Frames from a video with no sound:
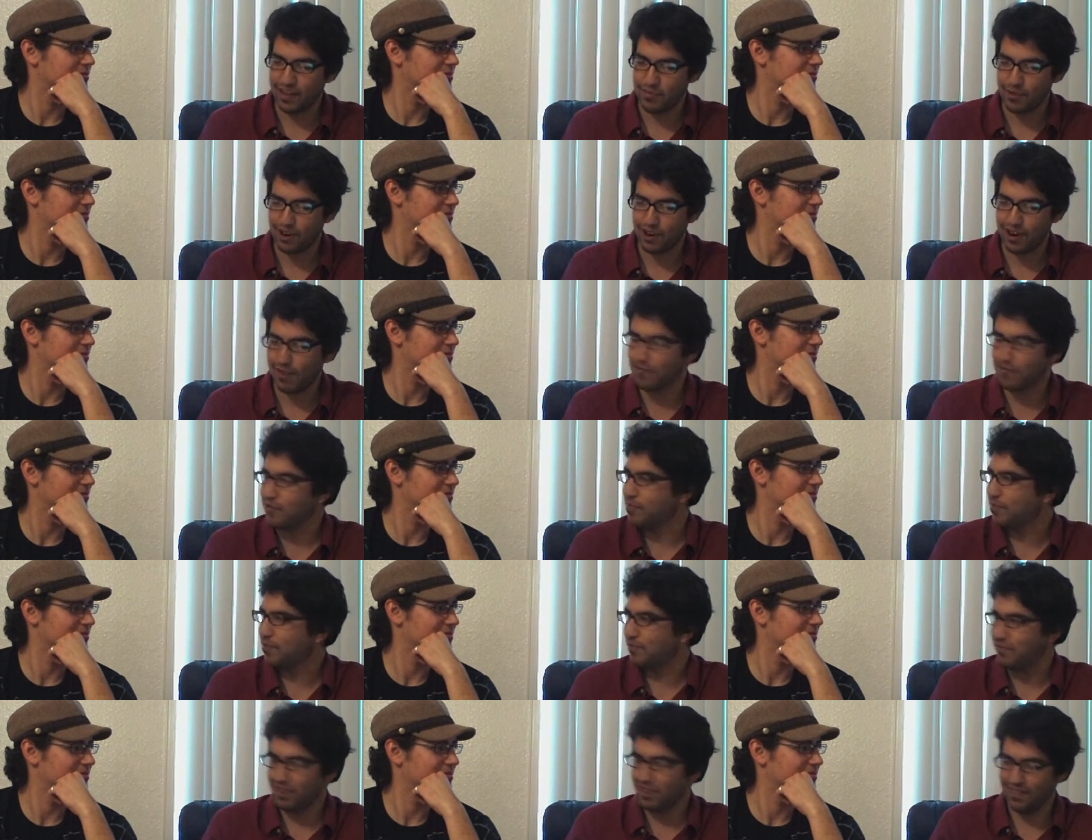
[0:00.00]
Speaker 1: get more
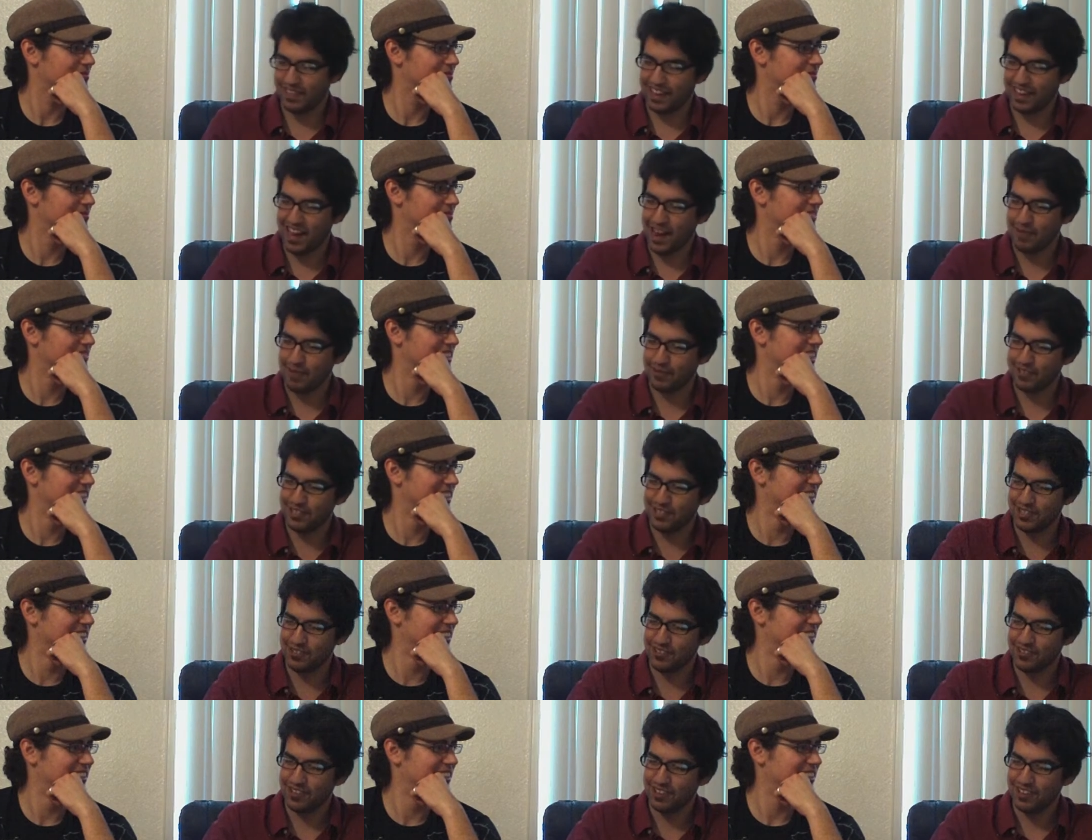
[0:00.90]
comfortable in front of the camera
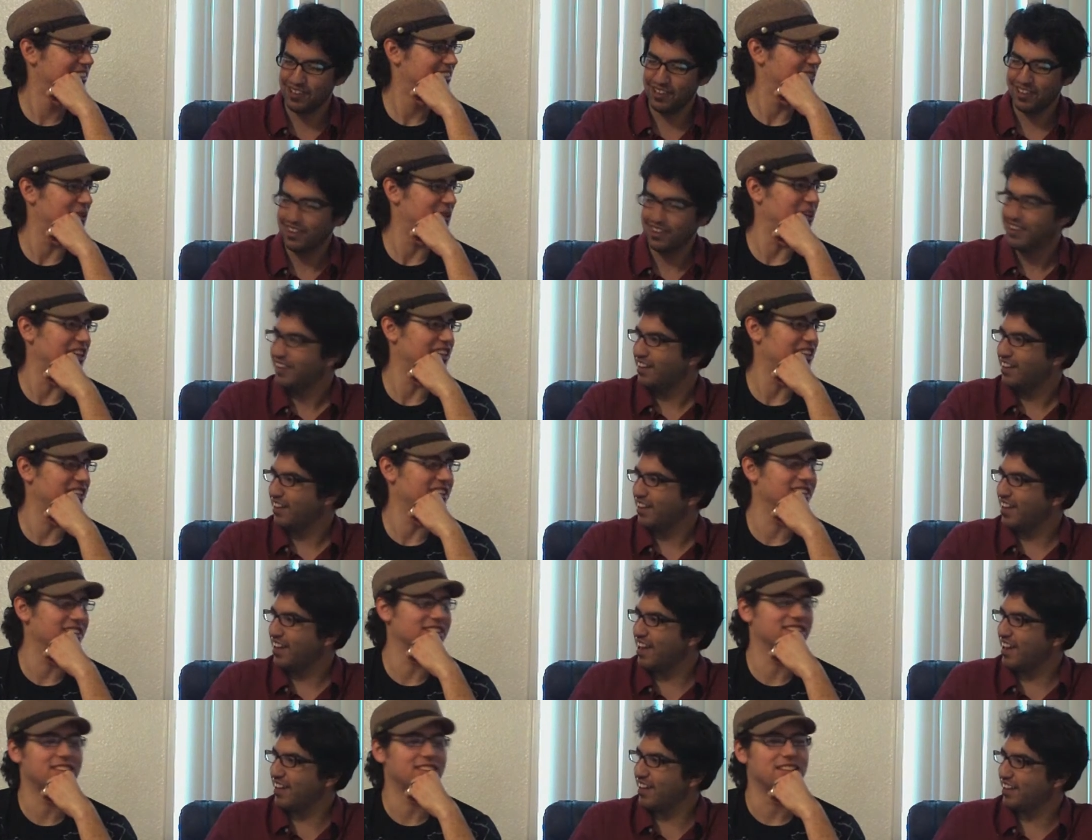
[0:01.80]
soon.
Speaker 2: Right.
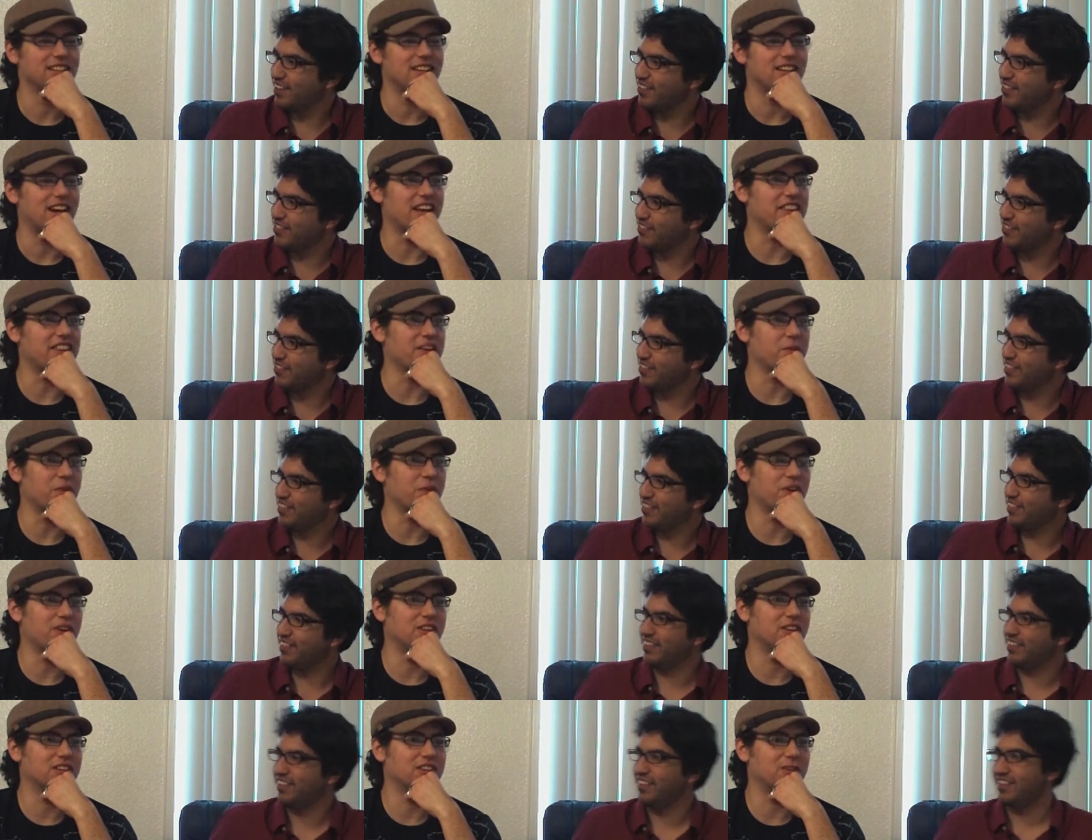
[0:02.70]
Okay. I think
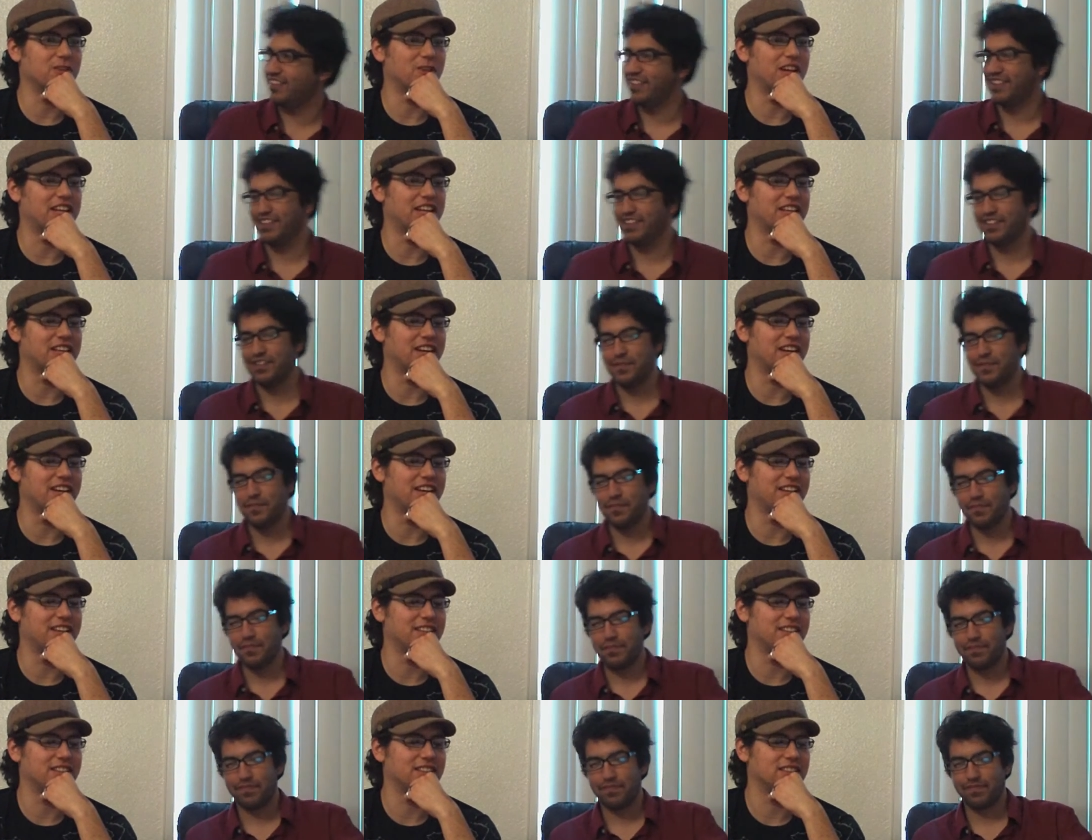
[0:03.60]
we're all a little like that.
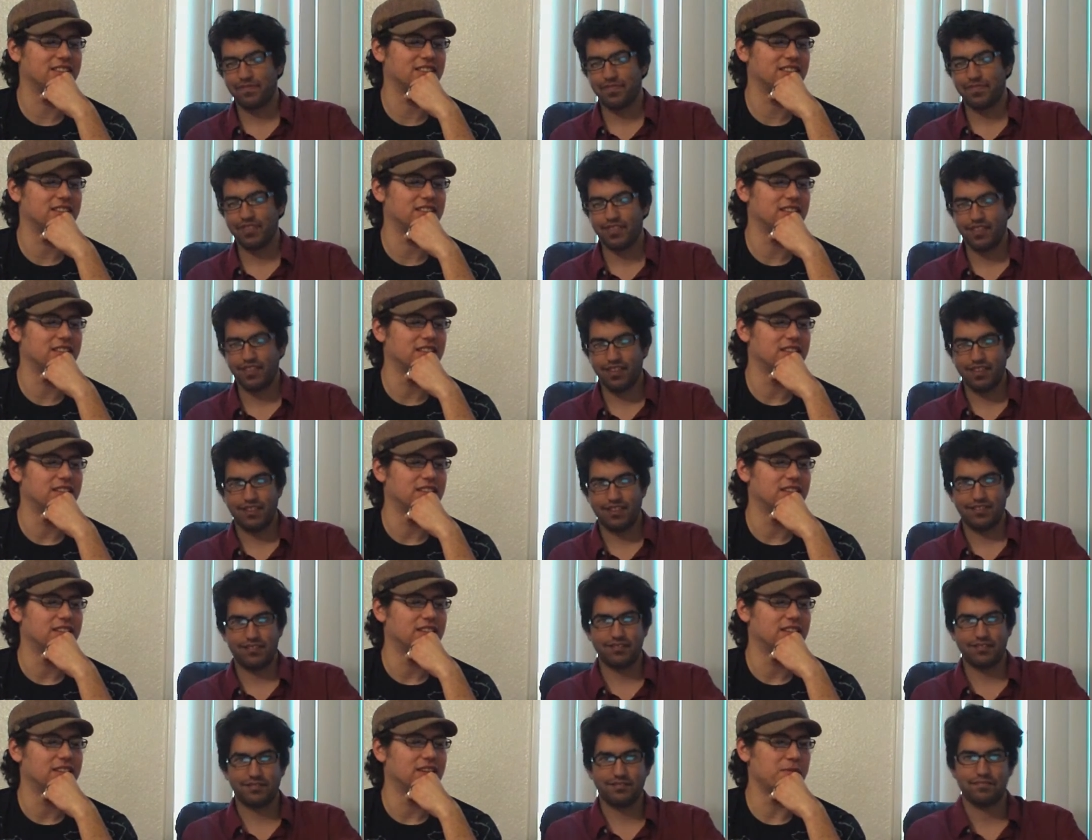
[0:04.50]
I
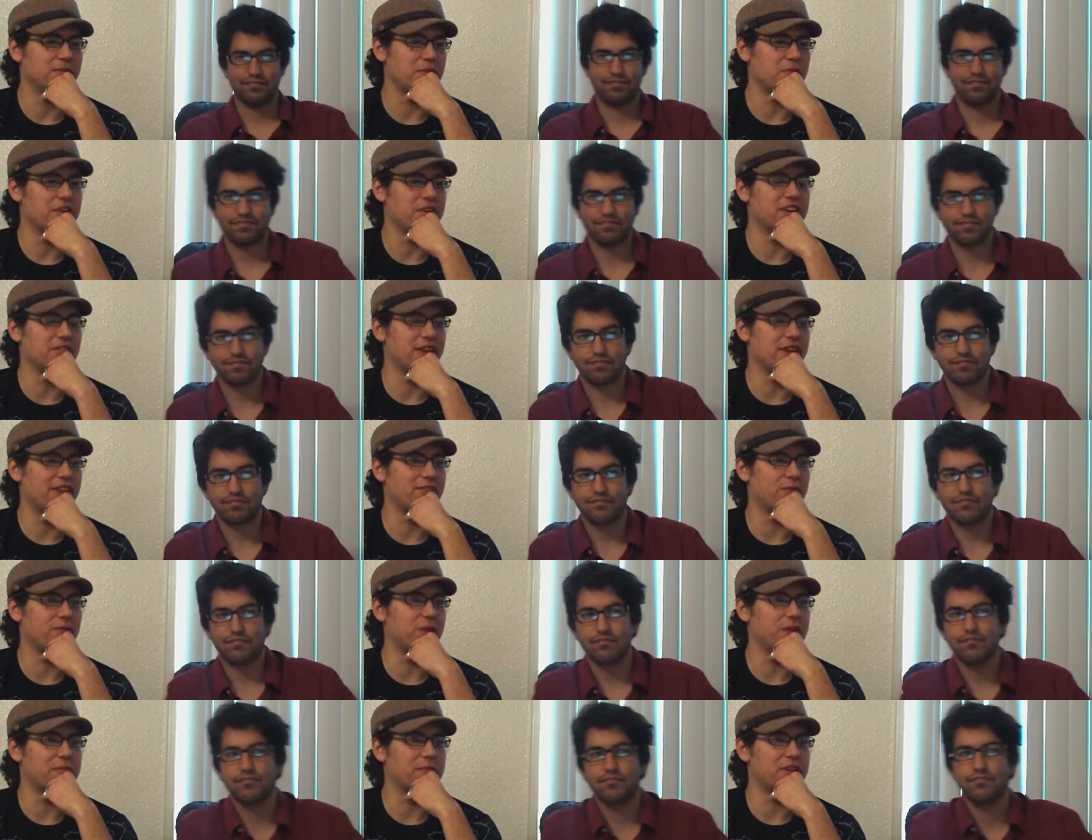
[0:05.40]
mean, we
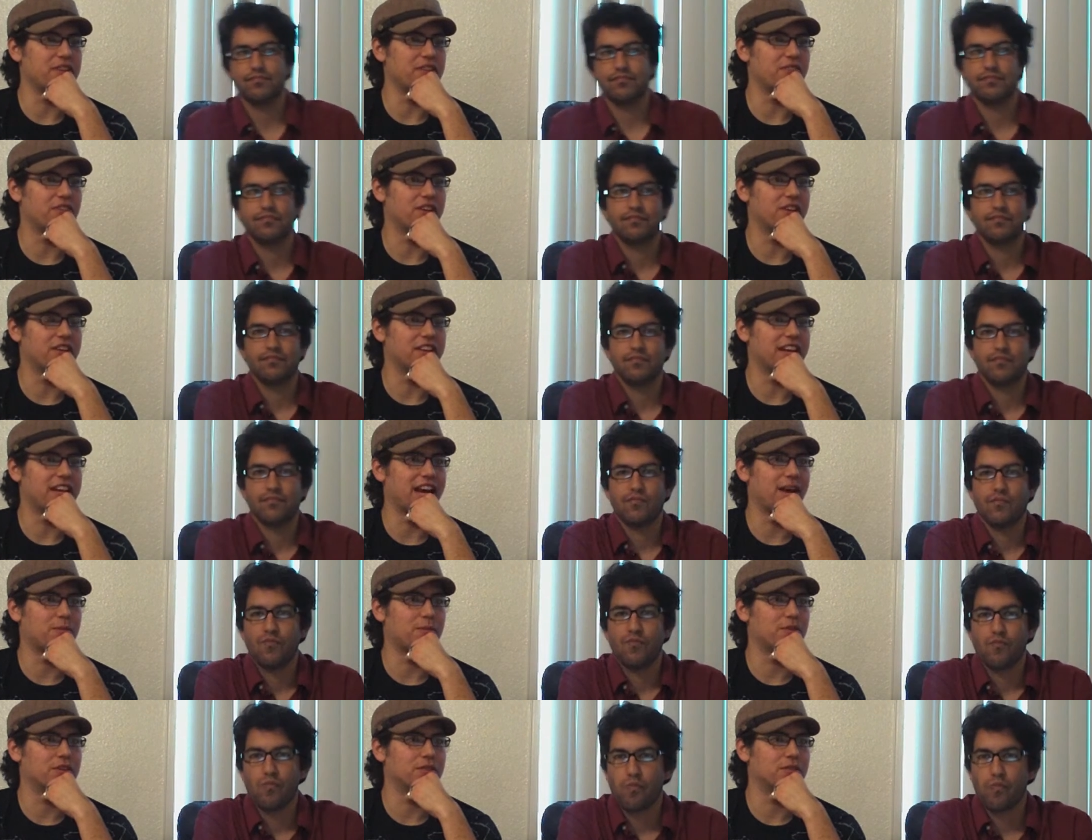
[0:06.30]
haven't really been in front of the
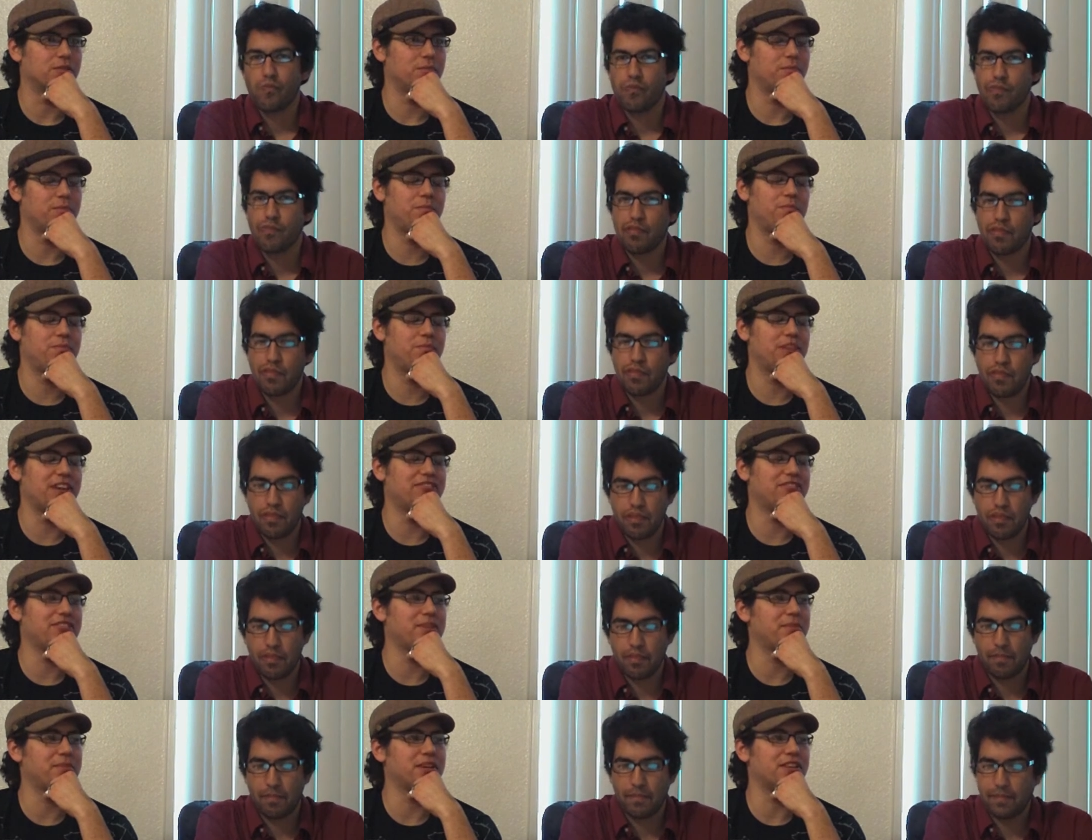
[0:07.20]
camera. We've
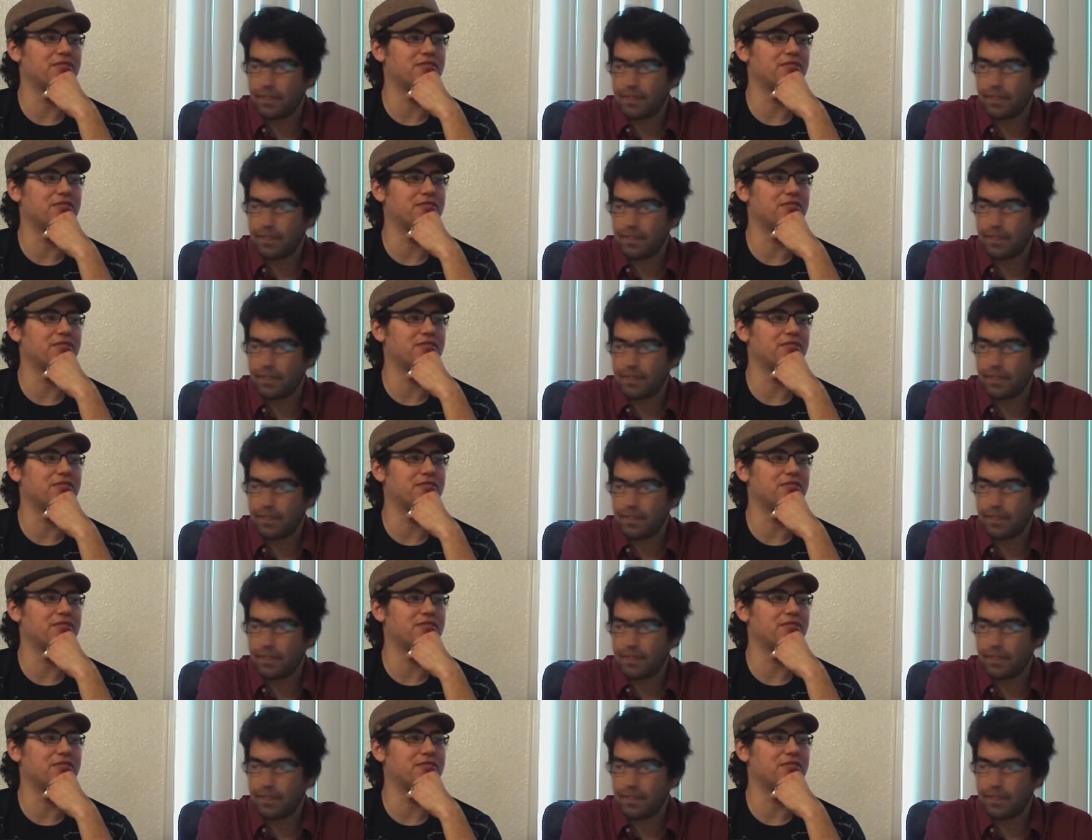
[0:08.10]
definitely